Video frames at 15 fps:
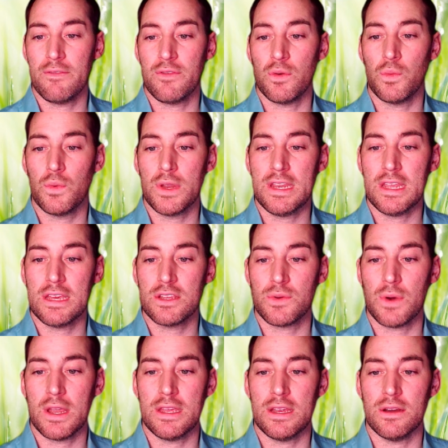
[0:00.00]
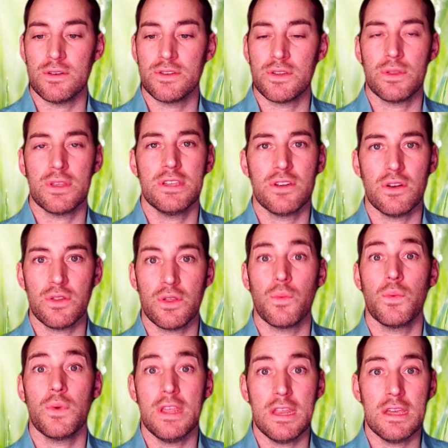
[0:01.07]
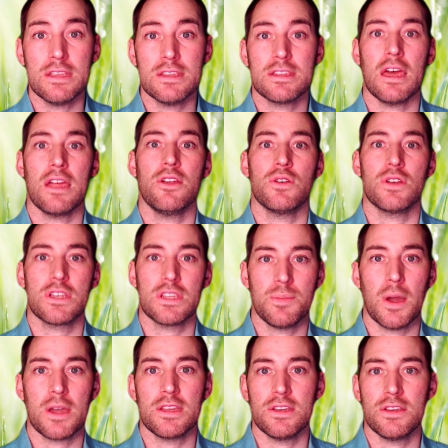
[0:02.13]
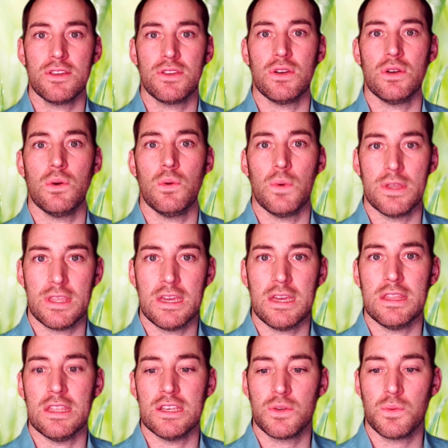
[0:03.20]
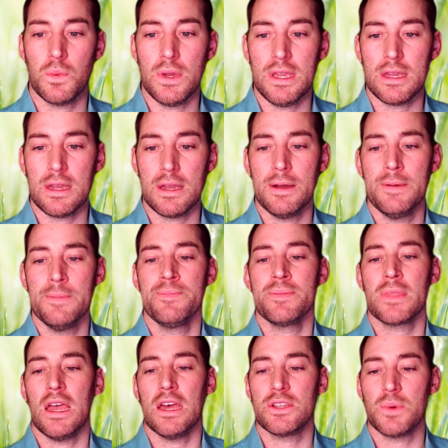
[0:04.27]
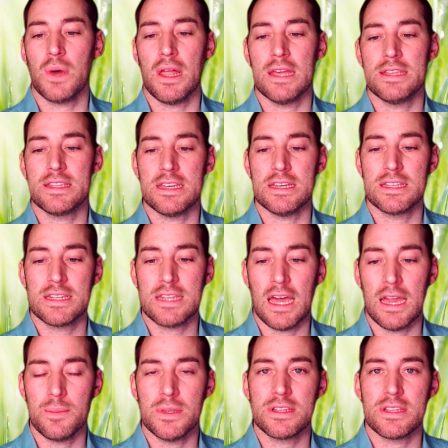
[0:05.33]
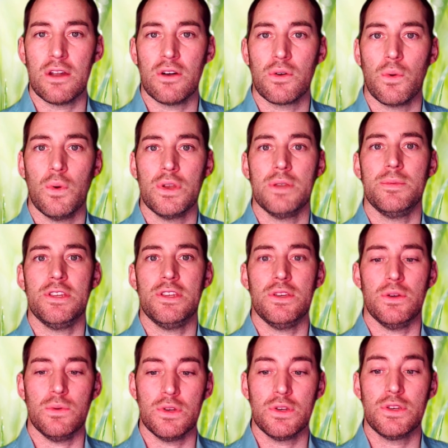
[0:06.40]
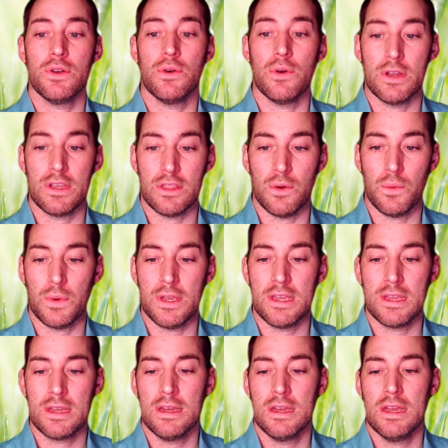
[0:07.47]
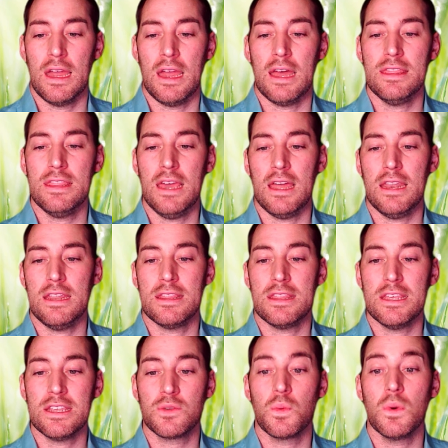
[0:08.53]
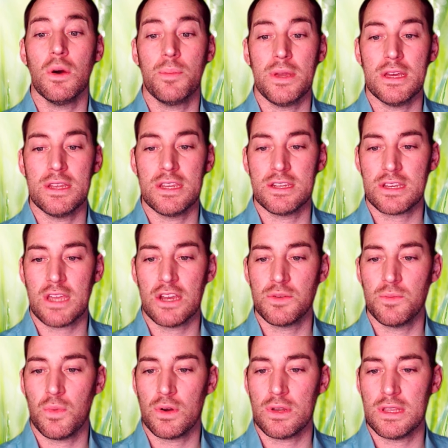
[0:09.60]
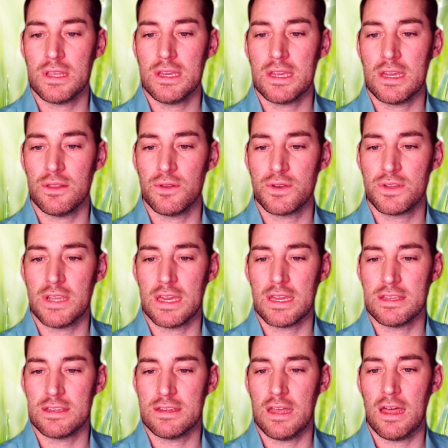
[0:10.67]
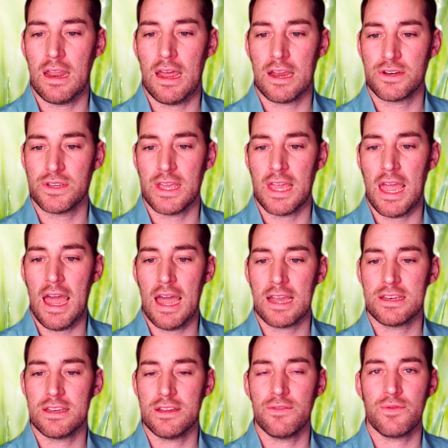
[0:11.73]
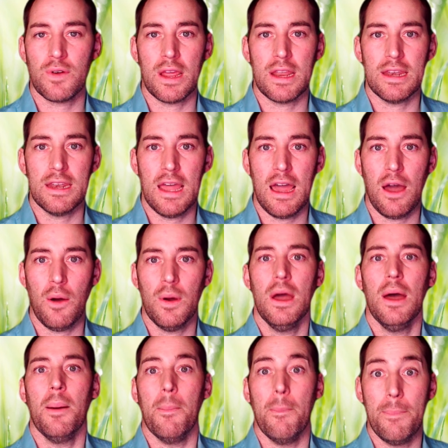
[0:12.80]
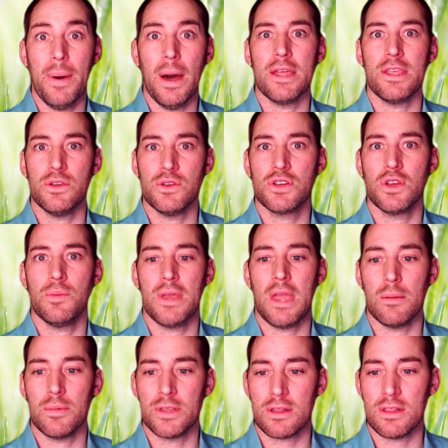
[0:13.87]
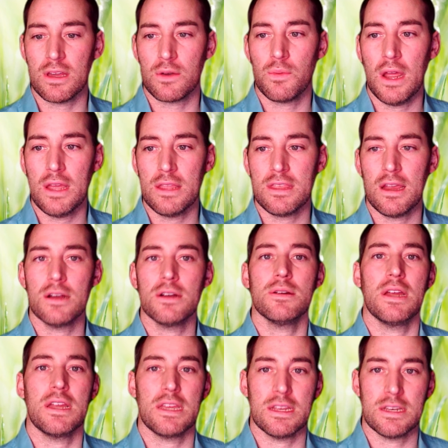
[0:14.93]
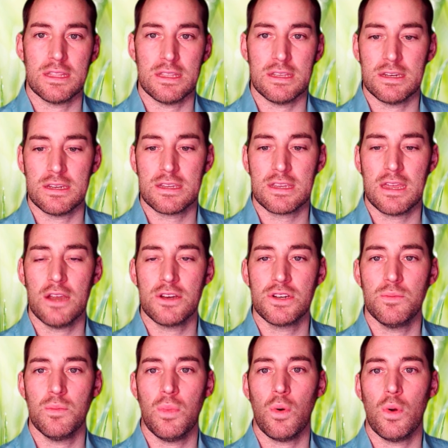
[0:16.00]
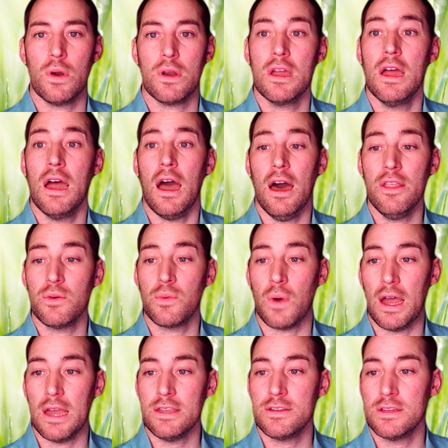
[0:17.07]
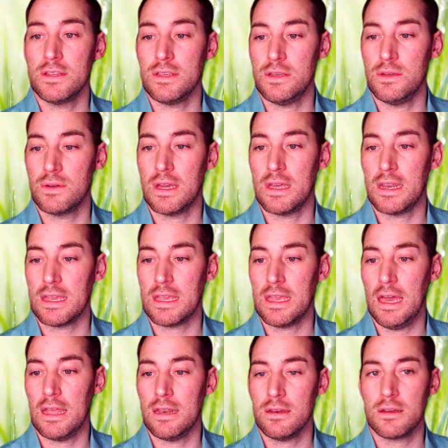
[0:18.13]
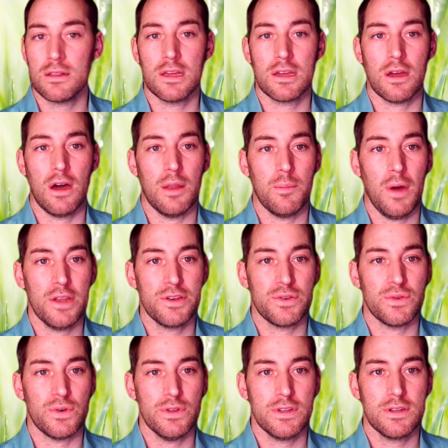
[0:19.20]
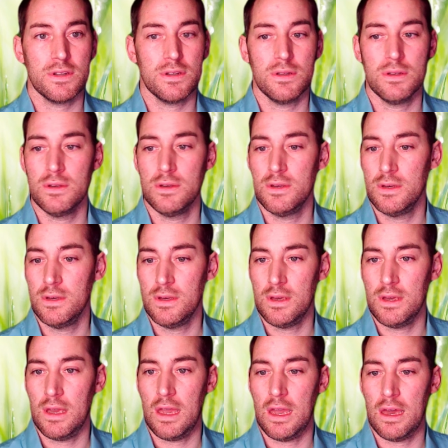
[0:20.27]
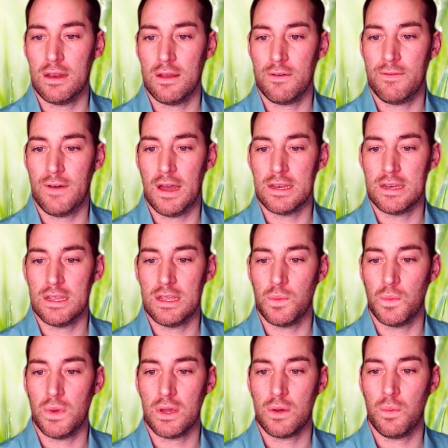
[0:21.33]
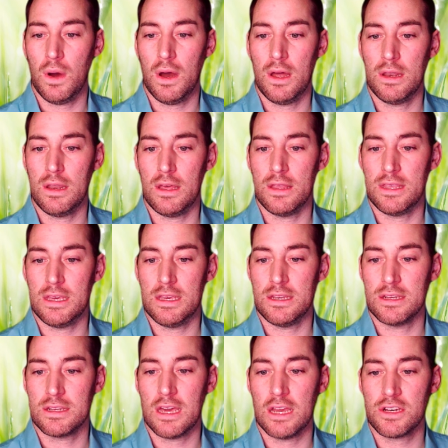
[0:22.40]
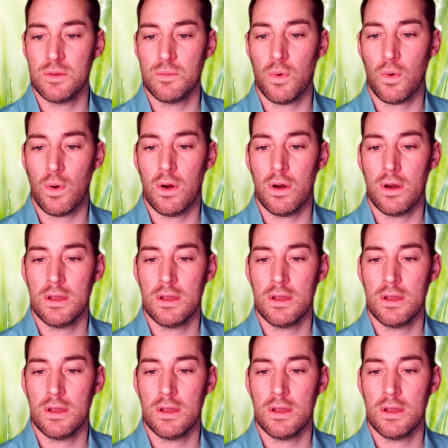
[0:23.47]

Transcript: readings right here. So these are the readings that you're expected to do within this week, as well as the assignments that are going to be due during the week. And then this will be a discussion board link. It looks like it's not actually active right now, but you should be able to click right there and get to the discussion board. Otherwise, you can again click on modules and find in week 1 the discussion board,